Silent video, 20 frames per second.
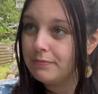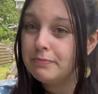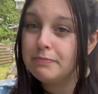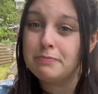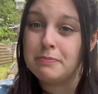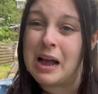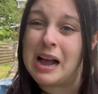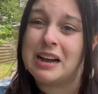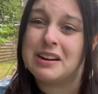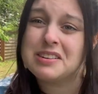
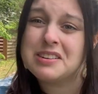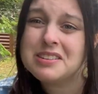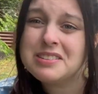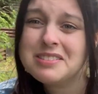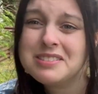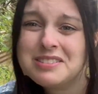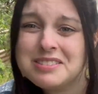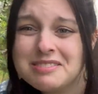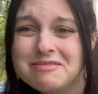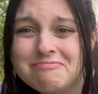
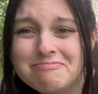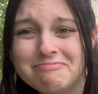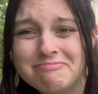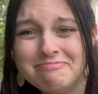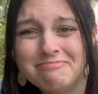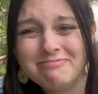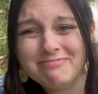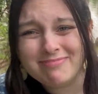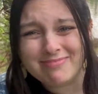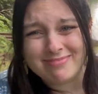patterns,
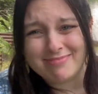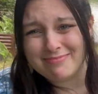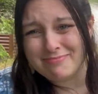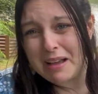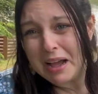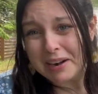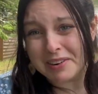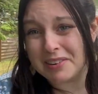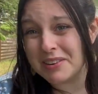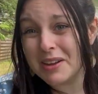
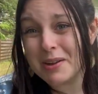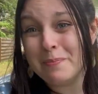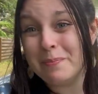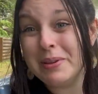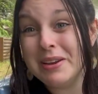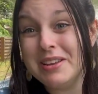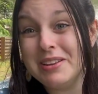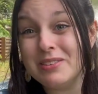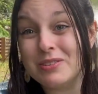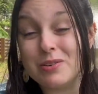pattern
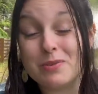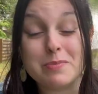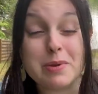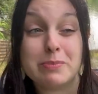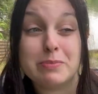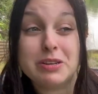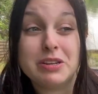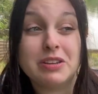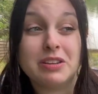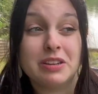companies, or
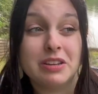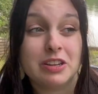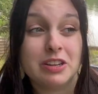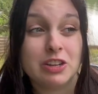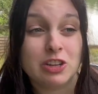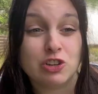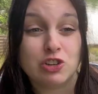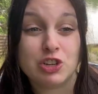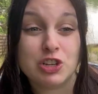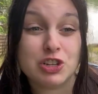maybe
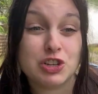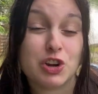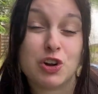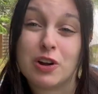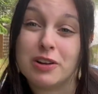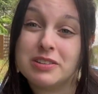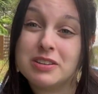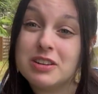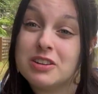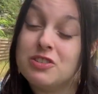she's a
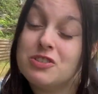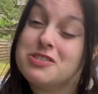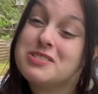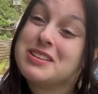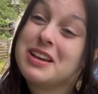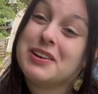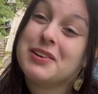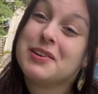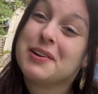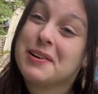cross stitch
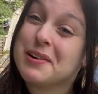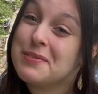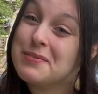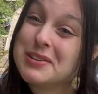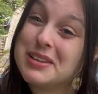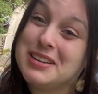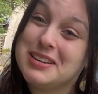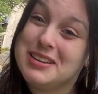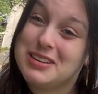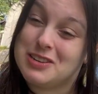designer. I
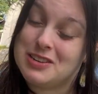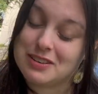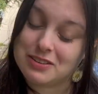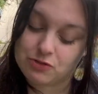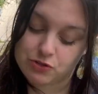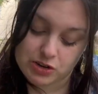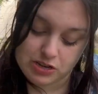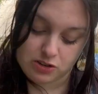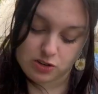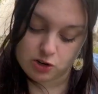really need to
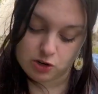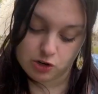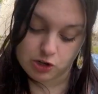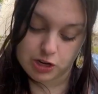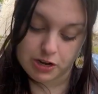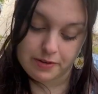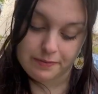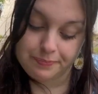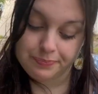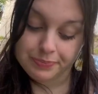research
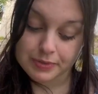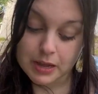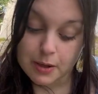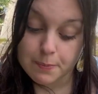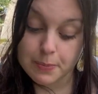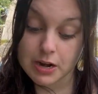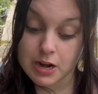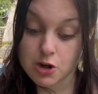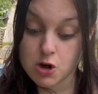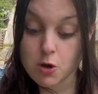it.
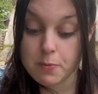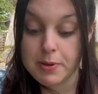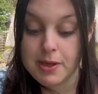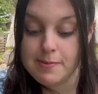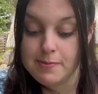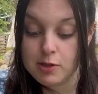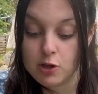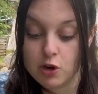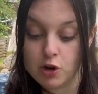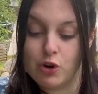But I know
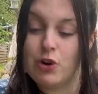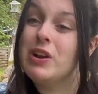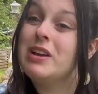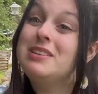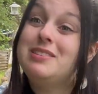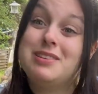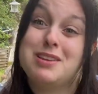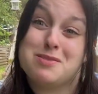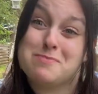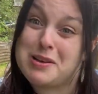people are
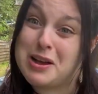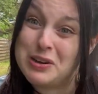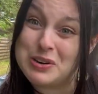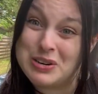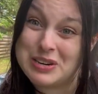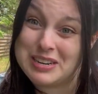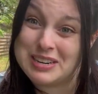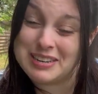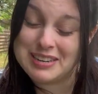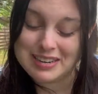crazy about
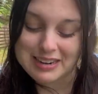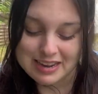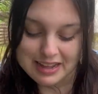her,